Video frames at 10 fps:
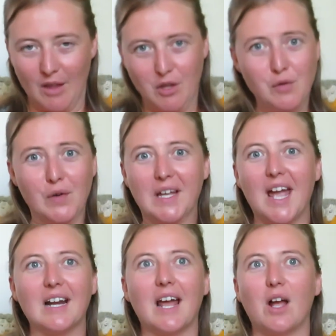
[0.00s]
you
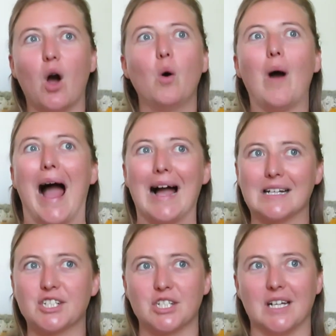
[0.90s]
forget like, oh,
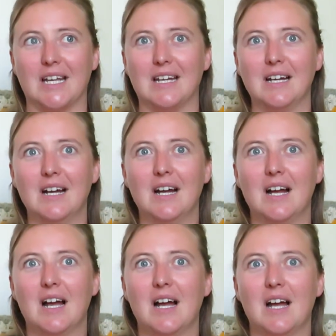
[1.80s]
actually,
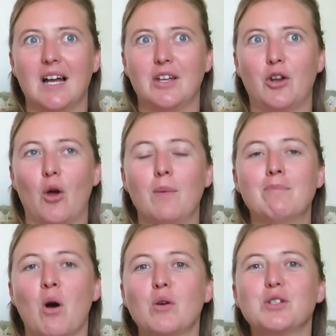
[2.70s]
you know,
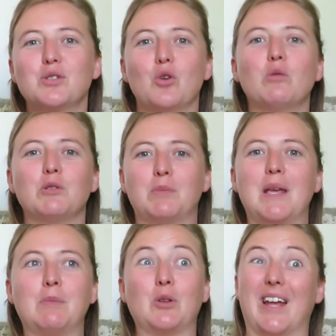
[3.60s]
most normal
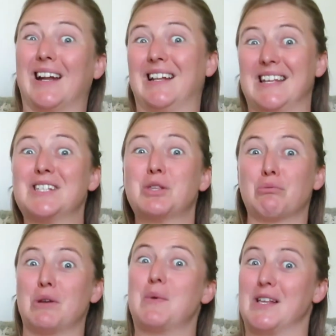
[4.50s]
people get at least
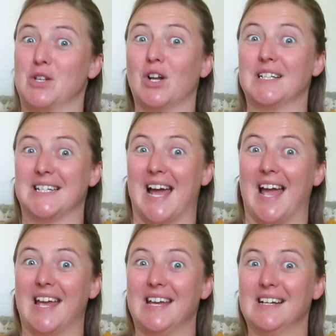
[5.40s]
3 weeks
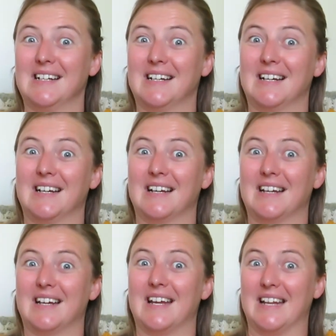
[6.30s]
holiday
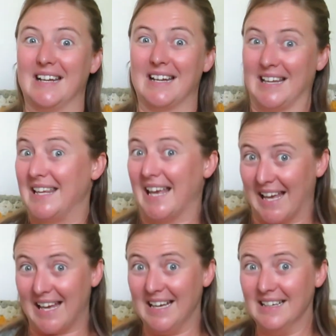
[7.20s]
in a
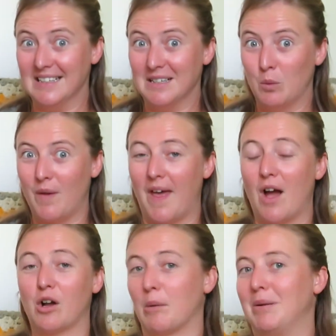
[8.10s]
year where
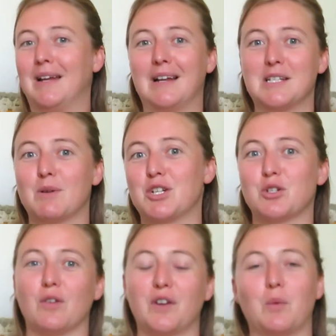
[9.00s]
they are completely
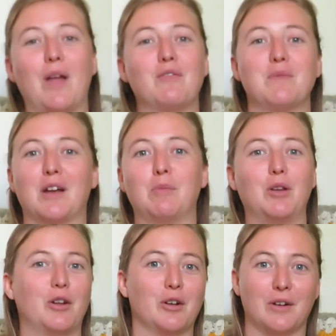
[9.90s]
switched off and away from their
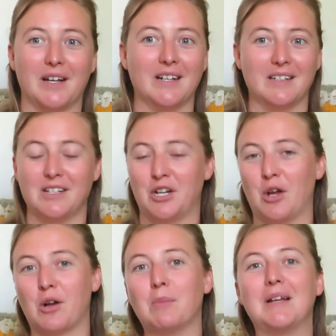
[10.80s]
computer and, you
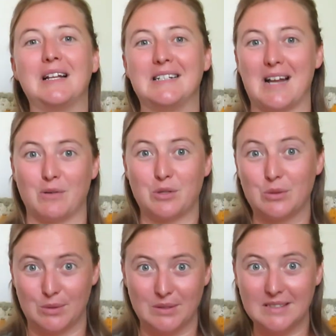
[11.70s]
know, completely down
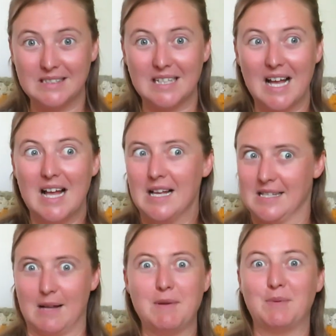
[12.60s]
tools.
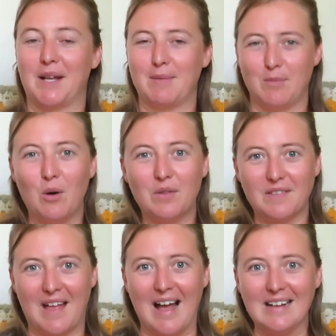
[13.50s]
Some people get more
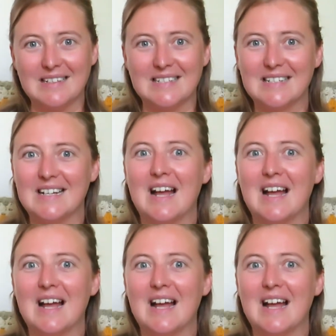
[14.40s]
than that.